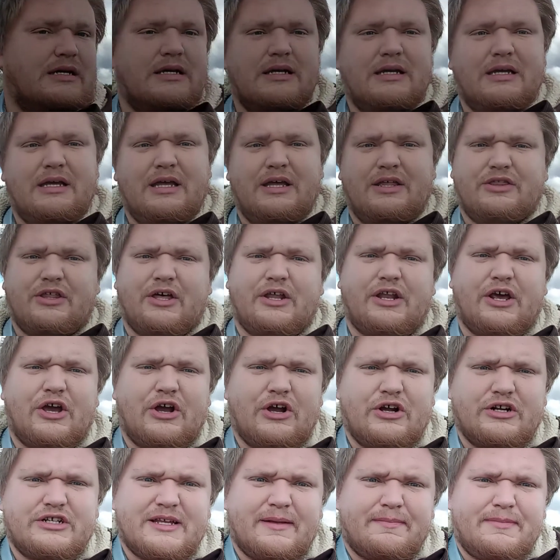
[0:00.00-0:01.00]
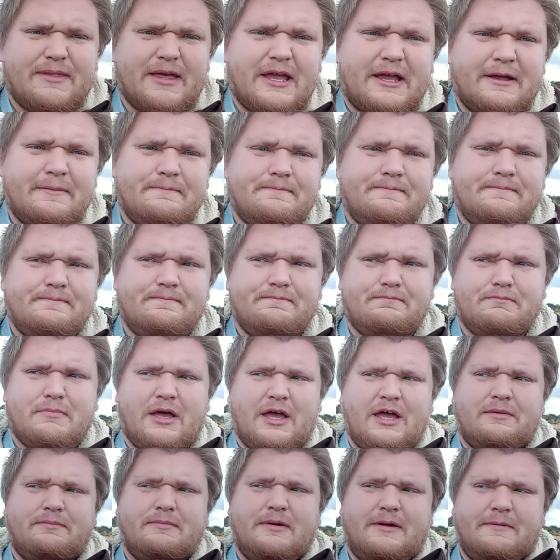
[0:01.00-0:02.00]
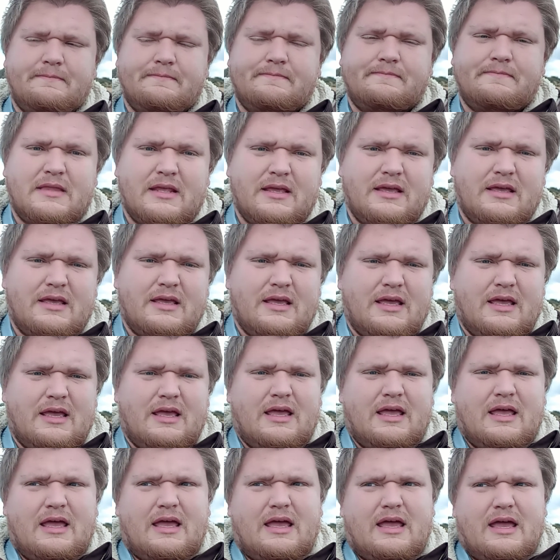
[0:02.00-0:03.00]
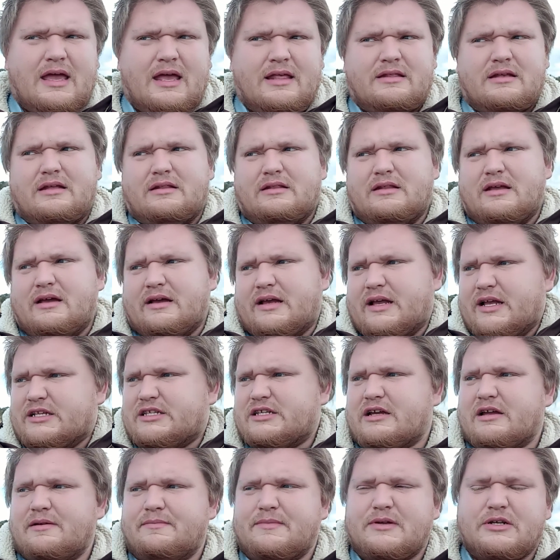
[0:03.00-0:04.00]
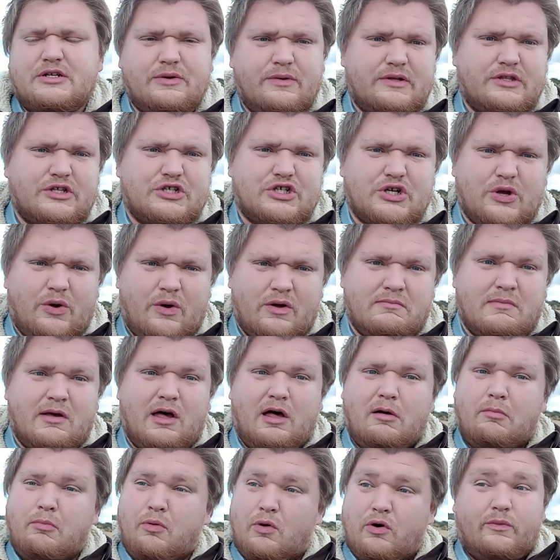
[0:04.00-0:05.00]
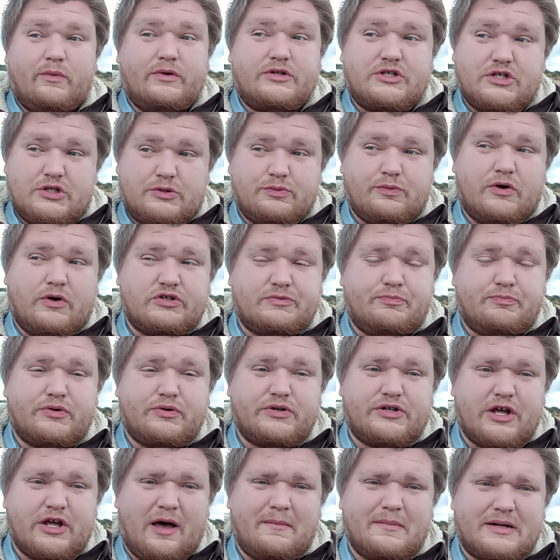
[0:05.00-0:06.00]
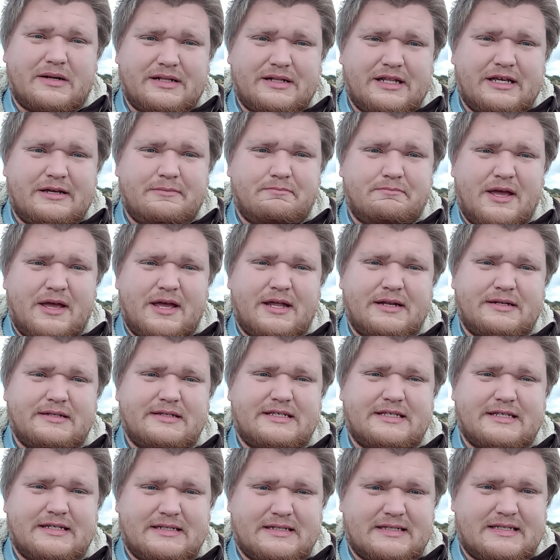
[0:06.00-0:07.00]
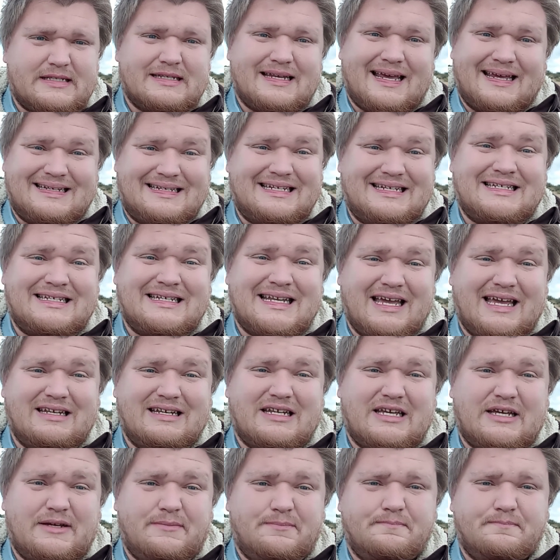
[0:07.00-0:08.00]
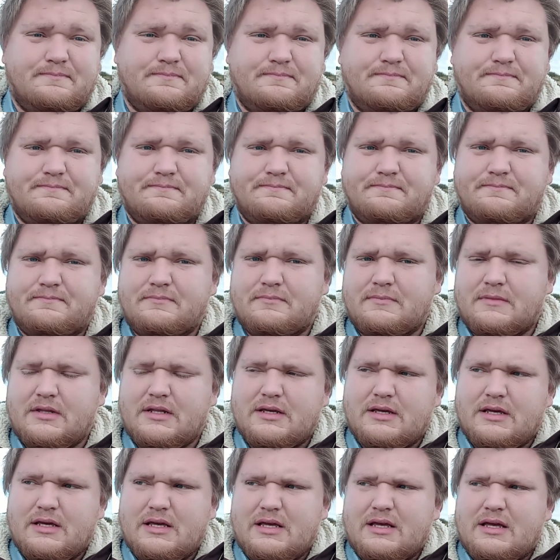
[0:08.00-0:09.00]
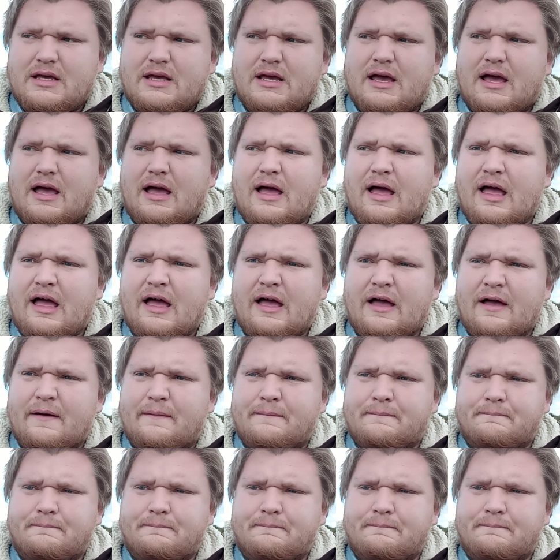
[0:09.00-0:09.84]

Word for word: thought I heard something behind me. And then I guess they're going to be doing the show in Melbourne, which is where it's predominantly been since 1990. Um,